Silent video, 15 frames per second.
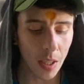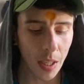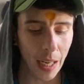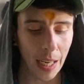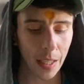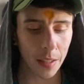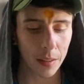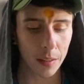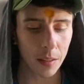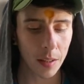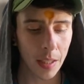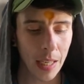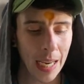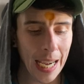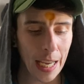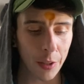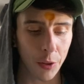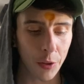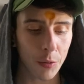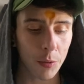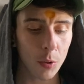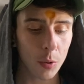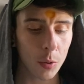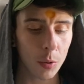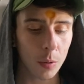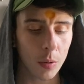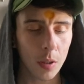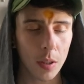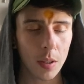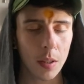and and through
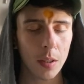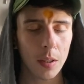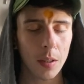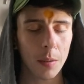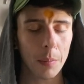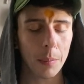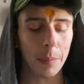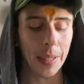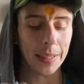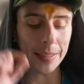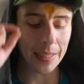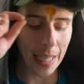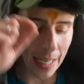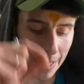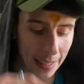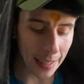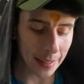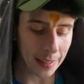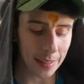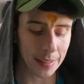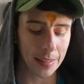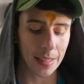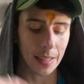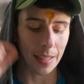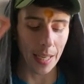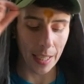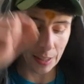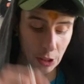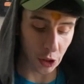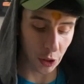maintaining this
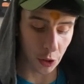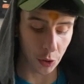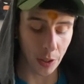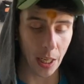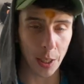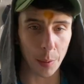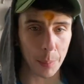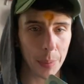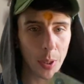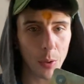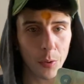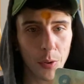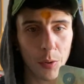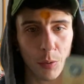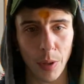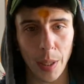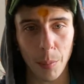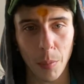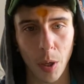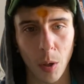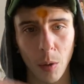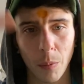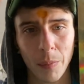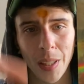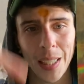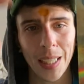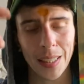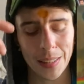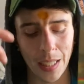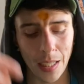connection, you kind of build the rainbow.
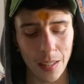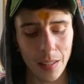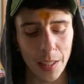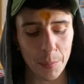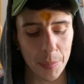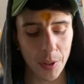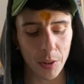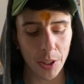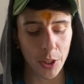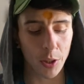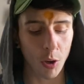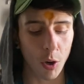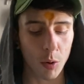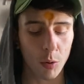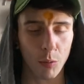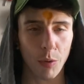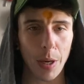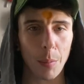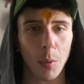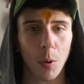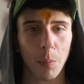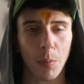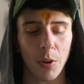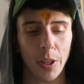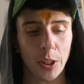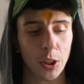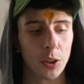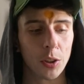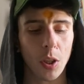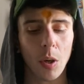It's kind of like building your own rainbow
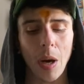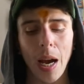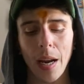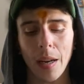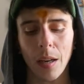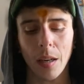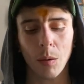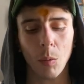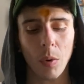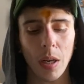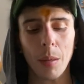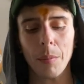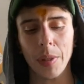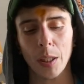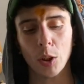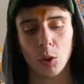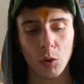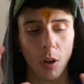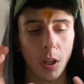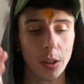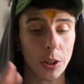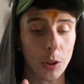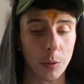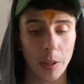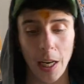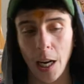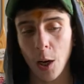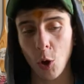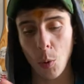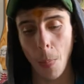bridge. So what I'm being drawn to
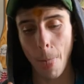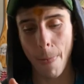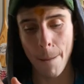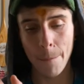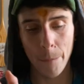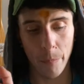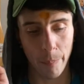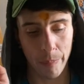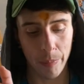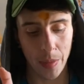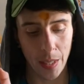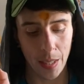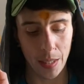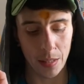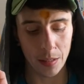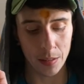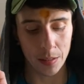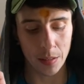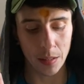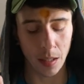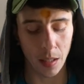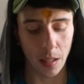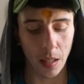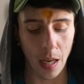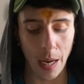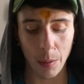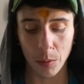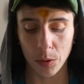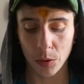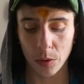now is I
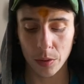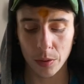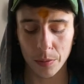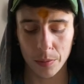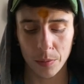was